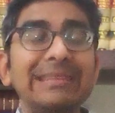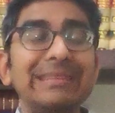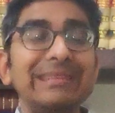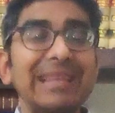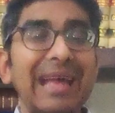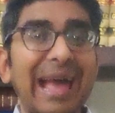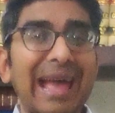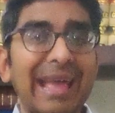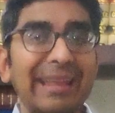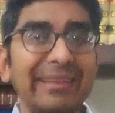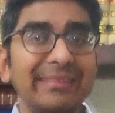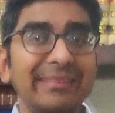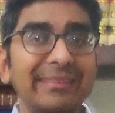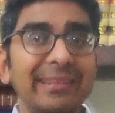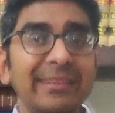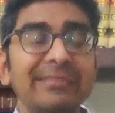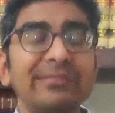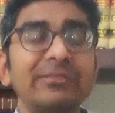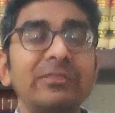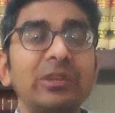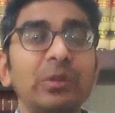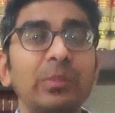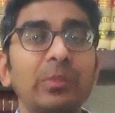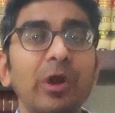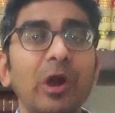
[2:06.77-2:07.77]
is
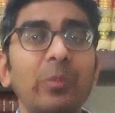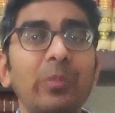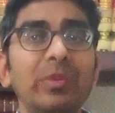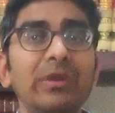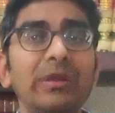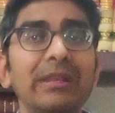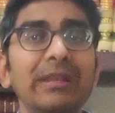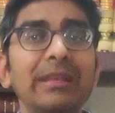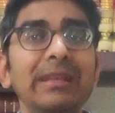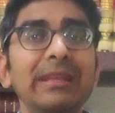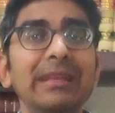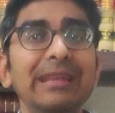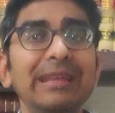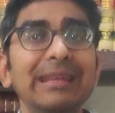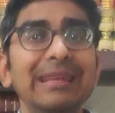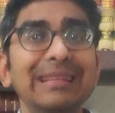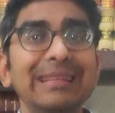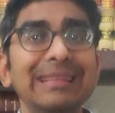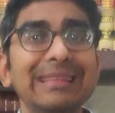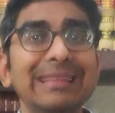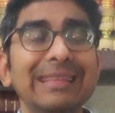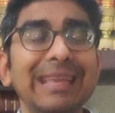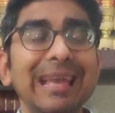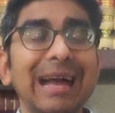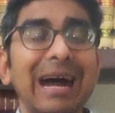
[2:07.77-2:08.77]
ancestral property,
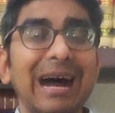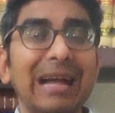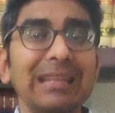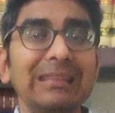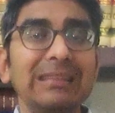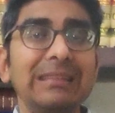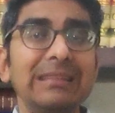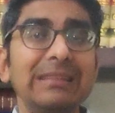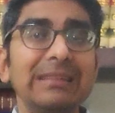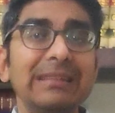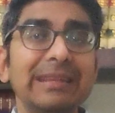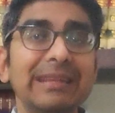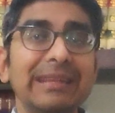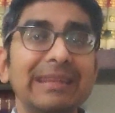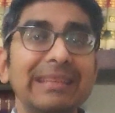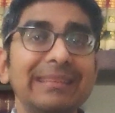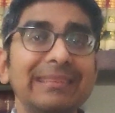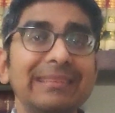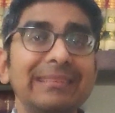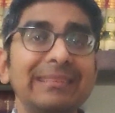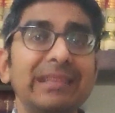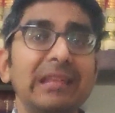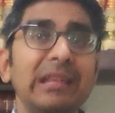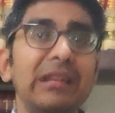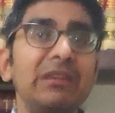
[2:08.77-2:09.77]
the other
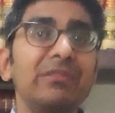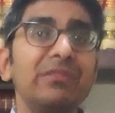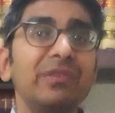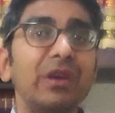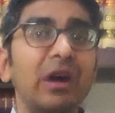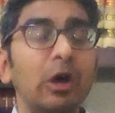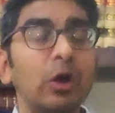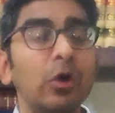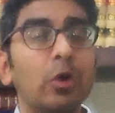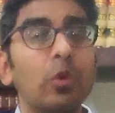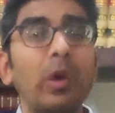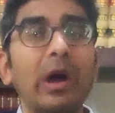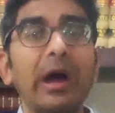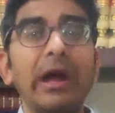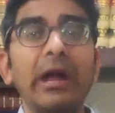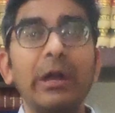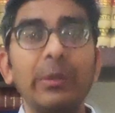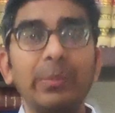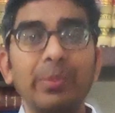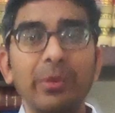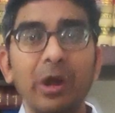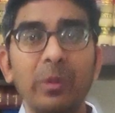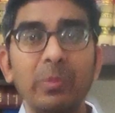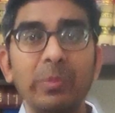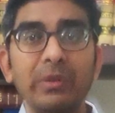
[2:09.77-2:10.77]
is
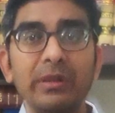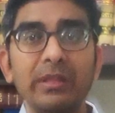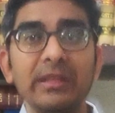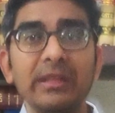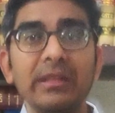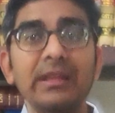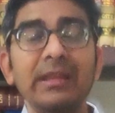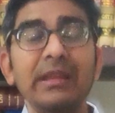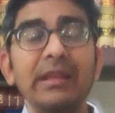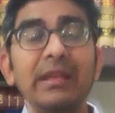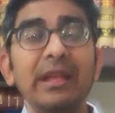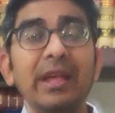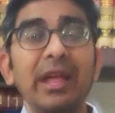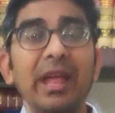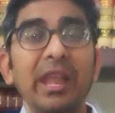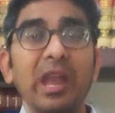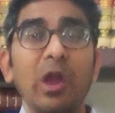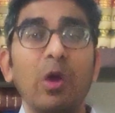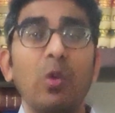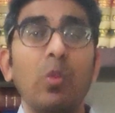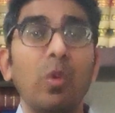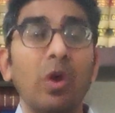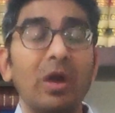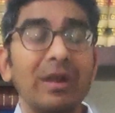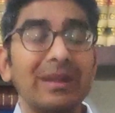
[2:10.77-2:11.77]
self-acquired property.
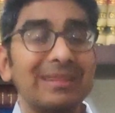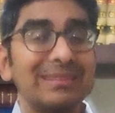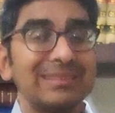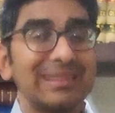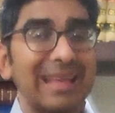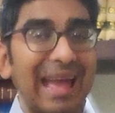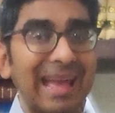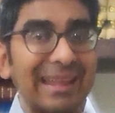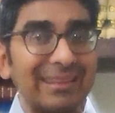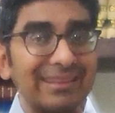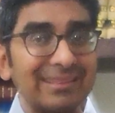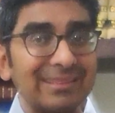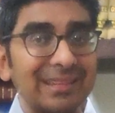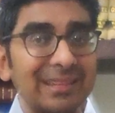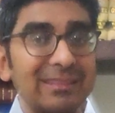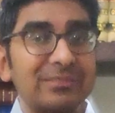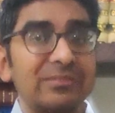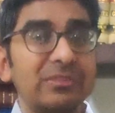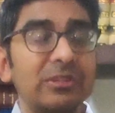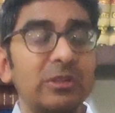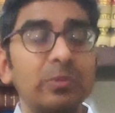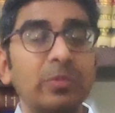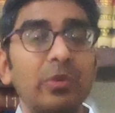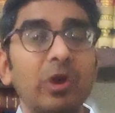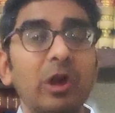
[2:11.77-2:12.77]
Now, what is
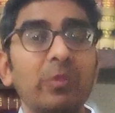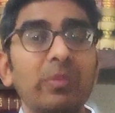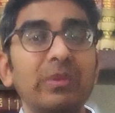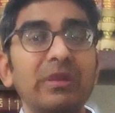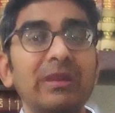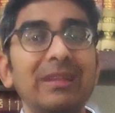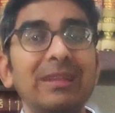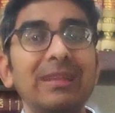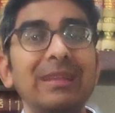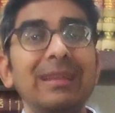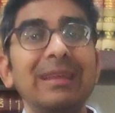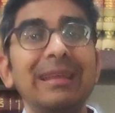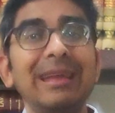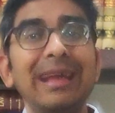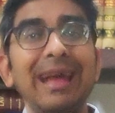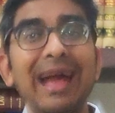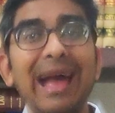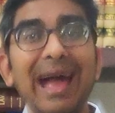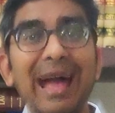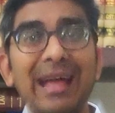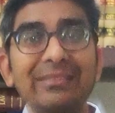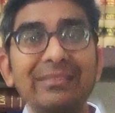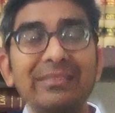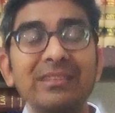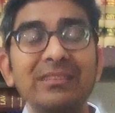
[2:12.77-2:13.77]
ancestral property?
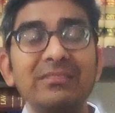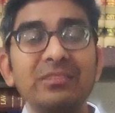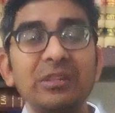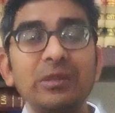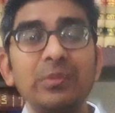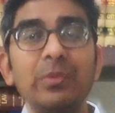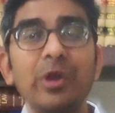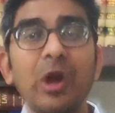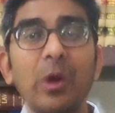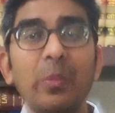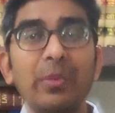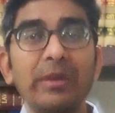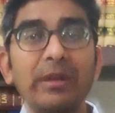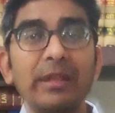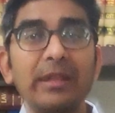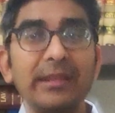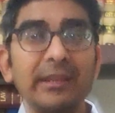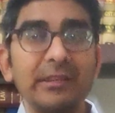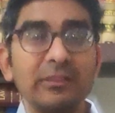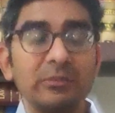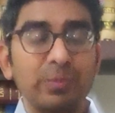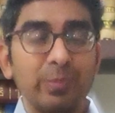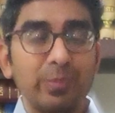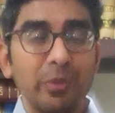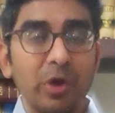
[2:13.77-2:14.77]
Ancestral property
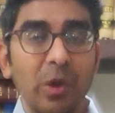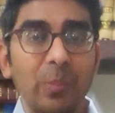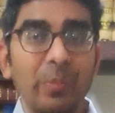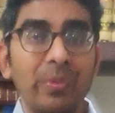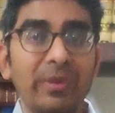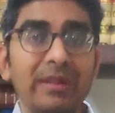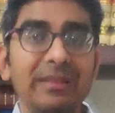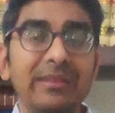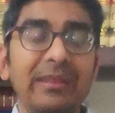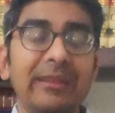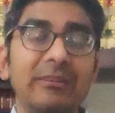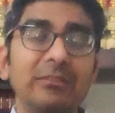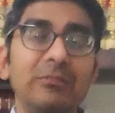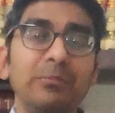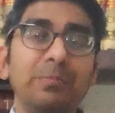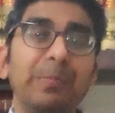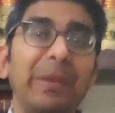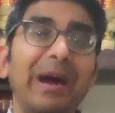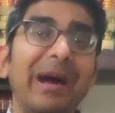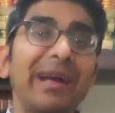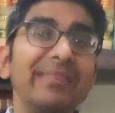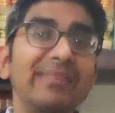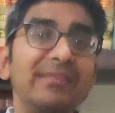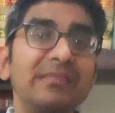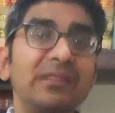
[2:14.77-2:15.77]
is property that is
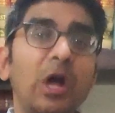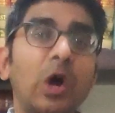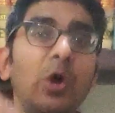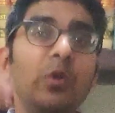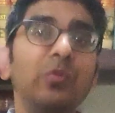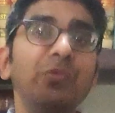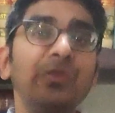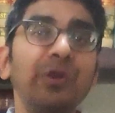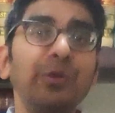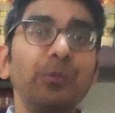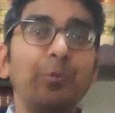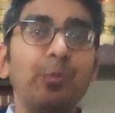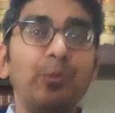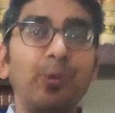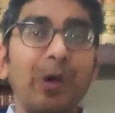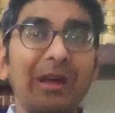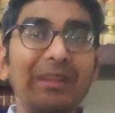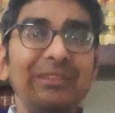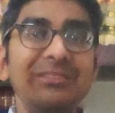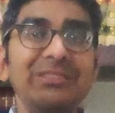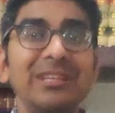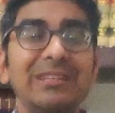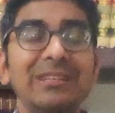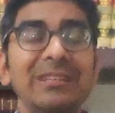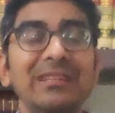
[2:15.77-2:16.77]
passed down from
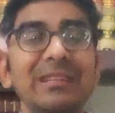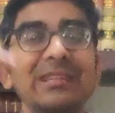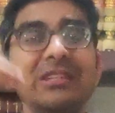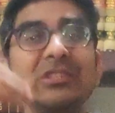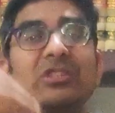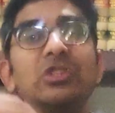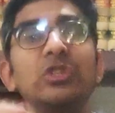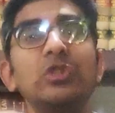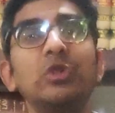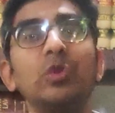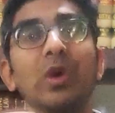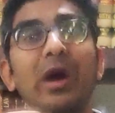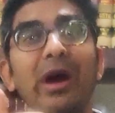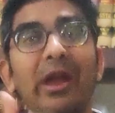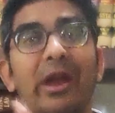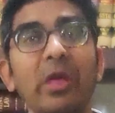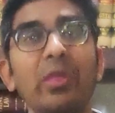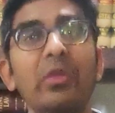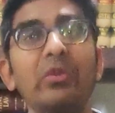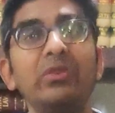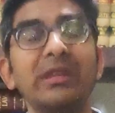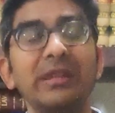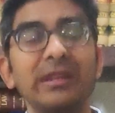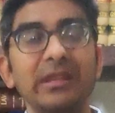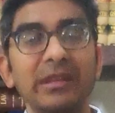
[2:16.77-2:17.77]
one generation to
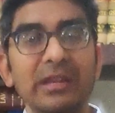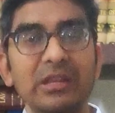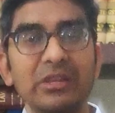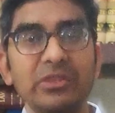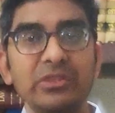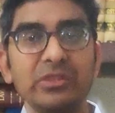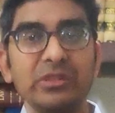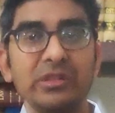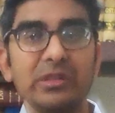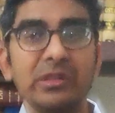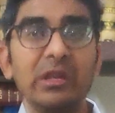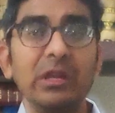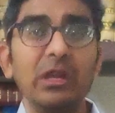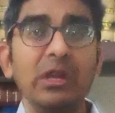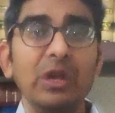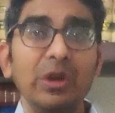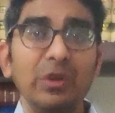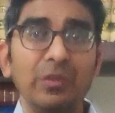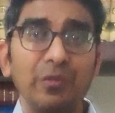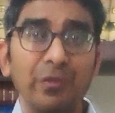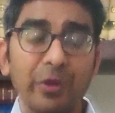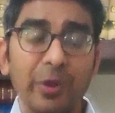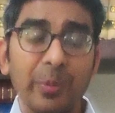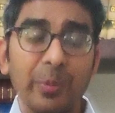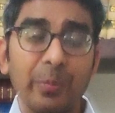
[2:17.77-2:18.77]
another generation.
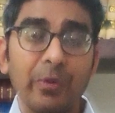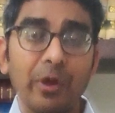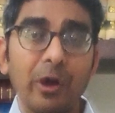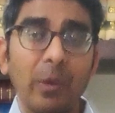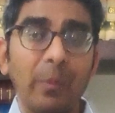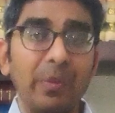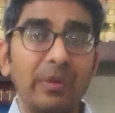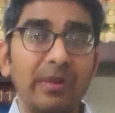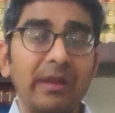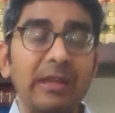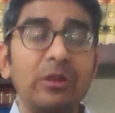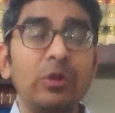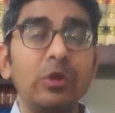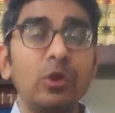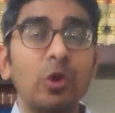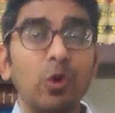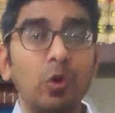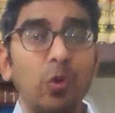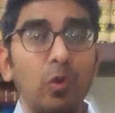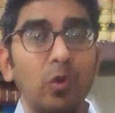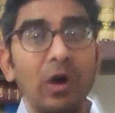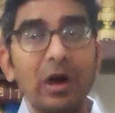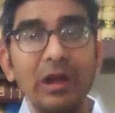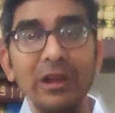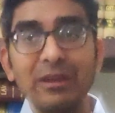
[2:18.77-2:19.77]
For a property to
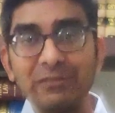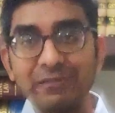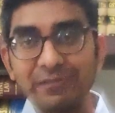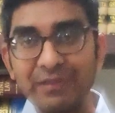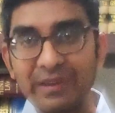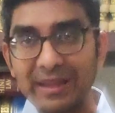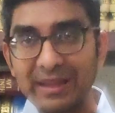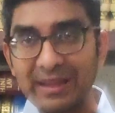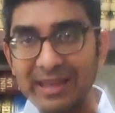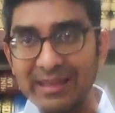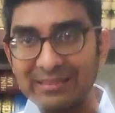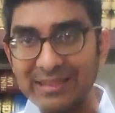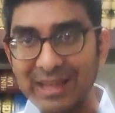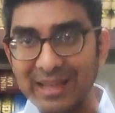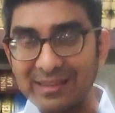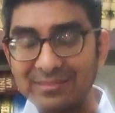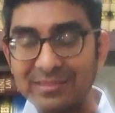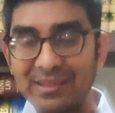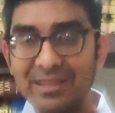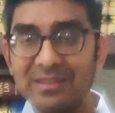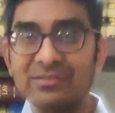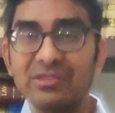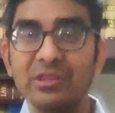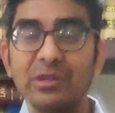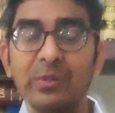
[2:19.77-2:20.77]
qualify as
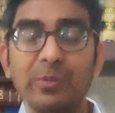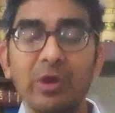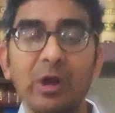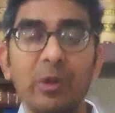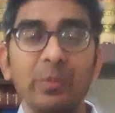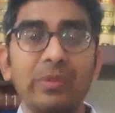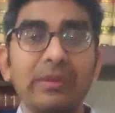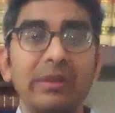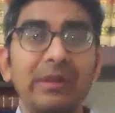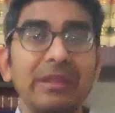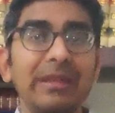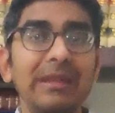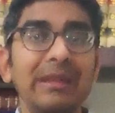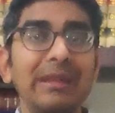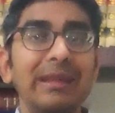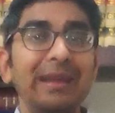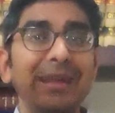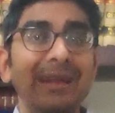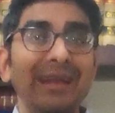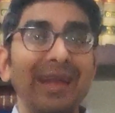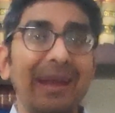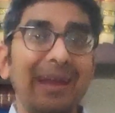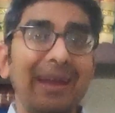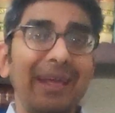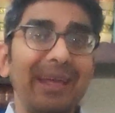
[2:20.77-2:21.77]
ancestral property,
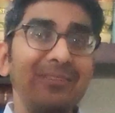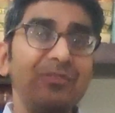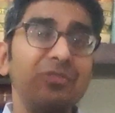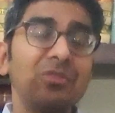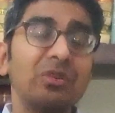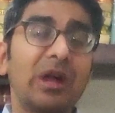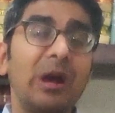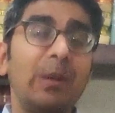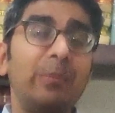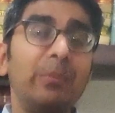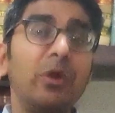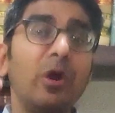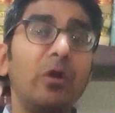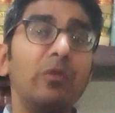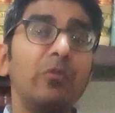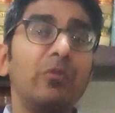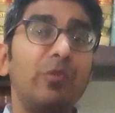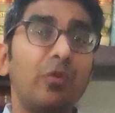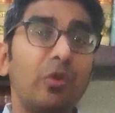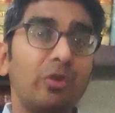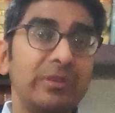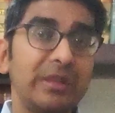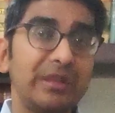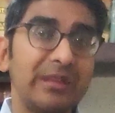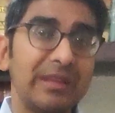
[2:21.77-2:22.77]
it has to come down
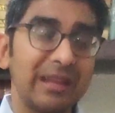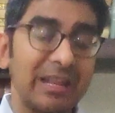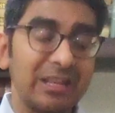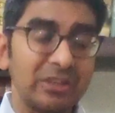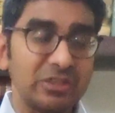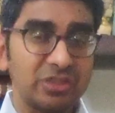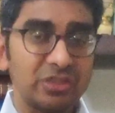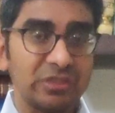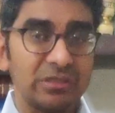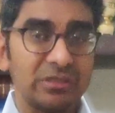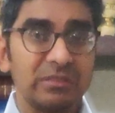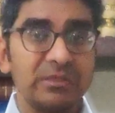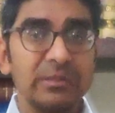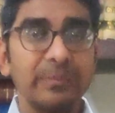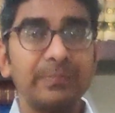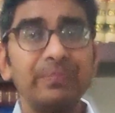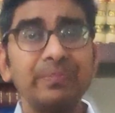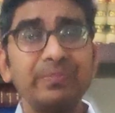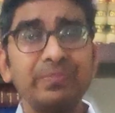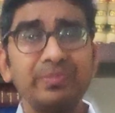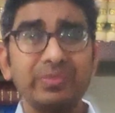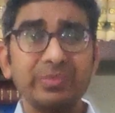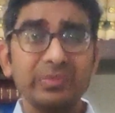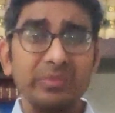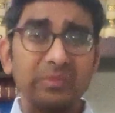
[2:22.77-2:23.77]
four generations.
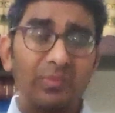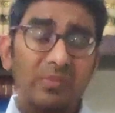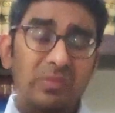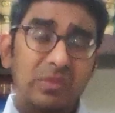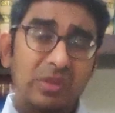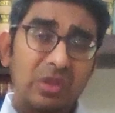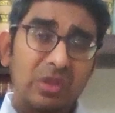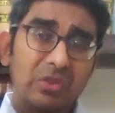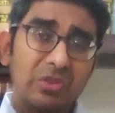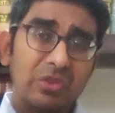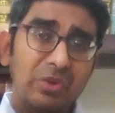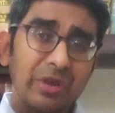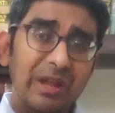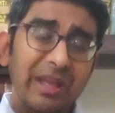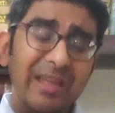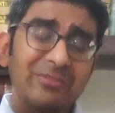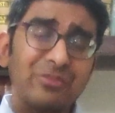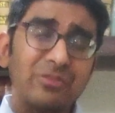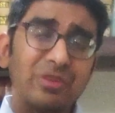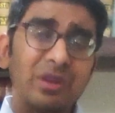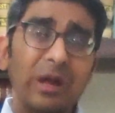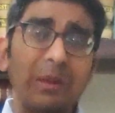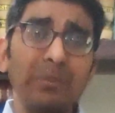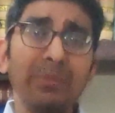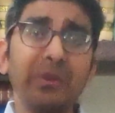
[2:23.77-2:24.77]
So it
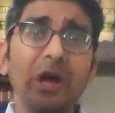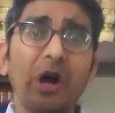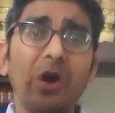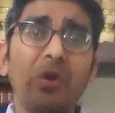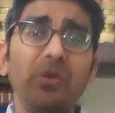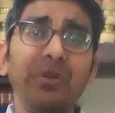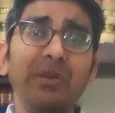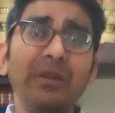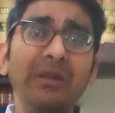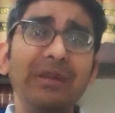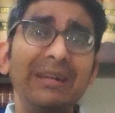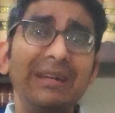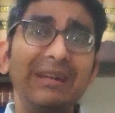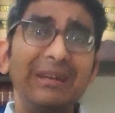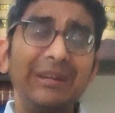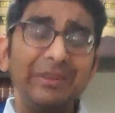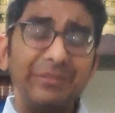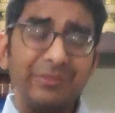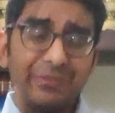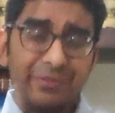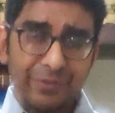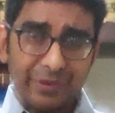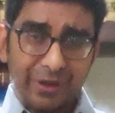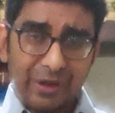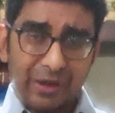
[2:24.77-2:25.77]
has to come down
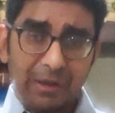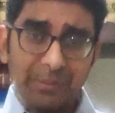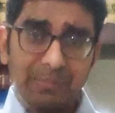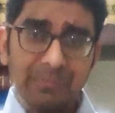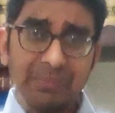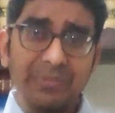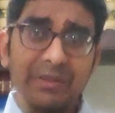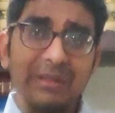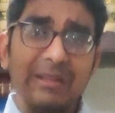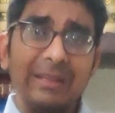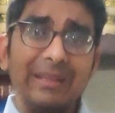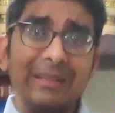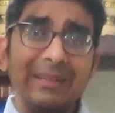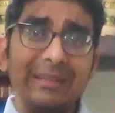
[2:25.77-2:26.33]
from